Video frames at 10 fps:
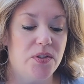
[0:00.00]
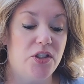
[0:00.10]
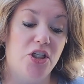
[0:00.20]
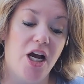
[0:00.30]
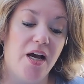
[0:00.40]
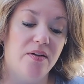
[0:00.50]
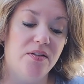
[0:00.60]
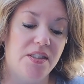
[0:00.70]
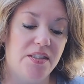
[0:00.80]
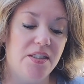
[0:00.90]
child
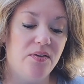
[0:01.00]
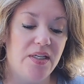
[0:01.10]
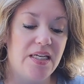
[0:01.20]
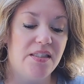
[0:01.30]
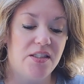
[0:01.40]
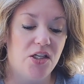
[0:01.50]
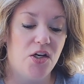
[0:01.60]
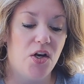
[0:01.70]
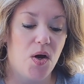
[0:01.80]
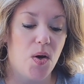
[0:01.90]
still needs to
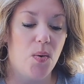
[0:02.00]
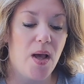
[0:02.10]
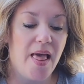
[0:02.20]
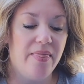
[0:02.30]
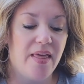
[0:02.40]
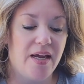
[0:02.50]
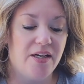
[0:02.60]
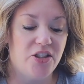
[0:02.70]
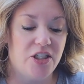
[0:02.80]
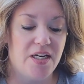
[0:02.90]
know that
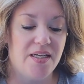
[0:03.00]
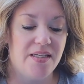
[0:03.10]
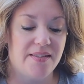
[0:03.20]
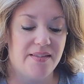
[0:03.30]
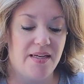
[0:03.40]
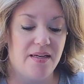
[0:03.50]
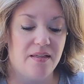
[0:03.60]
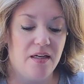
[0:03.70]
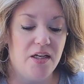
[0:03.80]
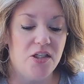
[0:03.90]
she is seen.
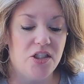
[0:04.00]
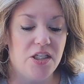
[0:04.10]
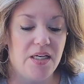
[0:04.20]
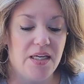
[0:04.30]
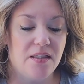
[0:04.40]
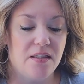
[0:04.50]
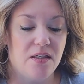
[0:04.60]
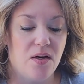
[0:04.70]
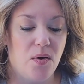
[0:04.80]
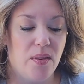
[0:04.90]
She needs to
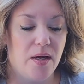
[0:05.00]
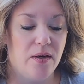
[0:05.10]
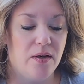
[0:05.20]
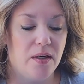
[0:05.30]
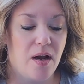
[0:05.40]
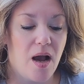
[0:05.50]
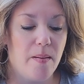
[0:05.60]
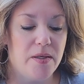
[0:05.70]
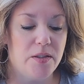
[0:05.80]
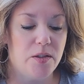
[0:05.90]
know that her
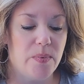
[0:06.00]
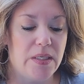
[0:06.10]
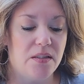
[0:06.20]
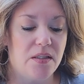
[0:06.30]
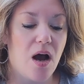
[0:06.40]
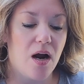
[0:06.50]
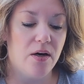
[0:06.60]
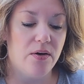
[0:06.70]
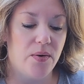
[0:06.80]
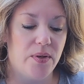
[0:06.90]
accomplishments are
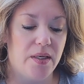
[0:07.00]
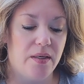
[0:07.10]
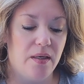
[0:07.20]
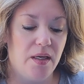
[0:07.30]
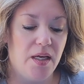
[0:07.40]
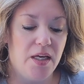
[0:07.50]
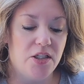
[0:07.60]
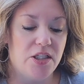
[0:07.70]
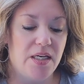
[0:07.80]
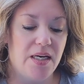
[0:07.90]
noted.
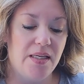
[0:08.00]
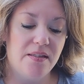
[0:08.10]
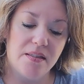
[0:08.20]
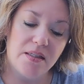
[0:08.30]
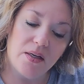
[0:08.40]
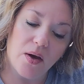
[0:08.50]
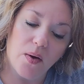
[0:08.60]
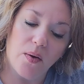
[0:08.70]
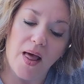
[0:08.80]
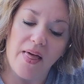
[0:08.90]
She needs to
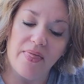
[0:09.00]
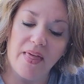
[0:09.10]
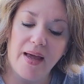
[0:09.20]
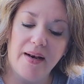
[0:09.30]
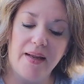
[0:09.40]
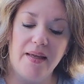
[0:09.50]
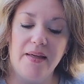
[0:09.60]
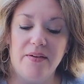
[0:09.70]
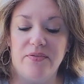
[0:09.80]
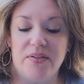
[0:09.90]
know that
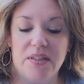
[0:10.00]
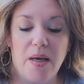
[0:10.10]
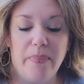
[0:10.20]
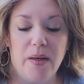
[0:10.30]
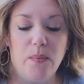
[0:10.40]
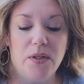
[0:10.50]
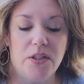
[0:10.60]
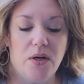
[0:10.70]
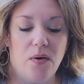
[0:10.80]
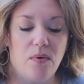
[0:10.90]
if something were
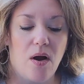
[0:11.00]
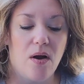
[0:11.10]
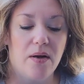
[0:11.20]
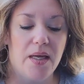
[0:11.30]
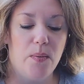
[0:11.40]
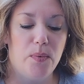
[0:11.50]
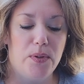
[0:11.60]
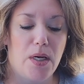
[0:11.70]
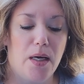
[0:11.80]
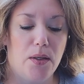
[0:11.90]
to go wrong, it would
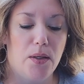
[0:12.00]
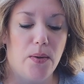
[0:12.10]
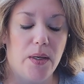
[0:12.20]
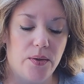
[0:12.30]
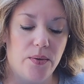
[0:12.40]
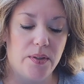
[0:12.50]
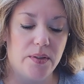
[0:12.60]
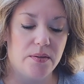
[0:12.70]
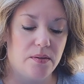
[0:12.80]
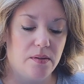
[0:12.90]
not go
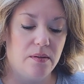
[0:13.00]
unnoticed.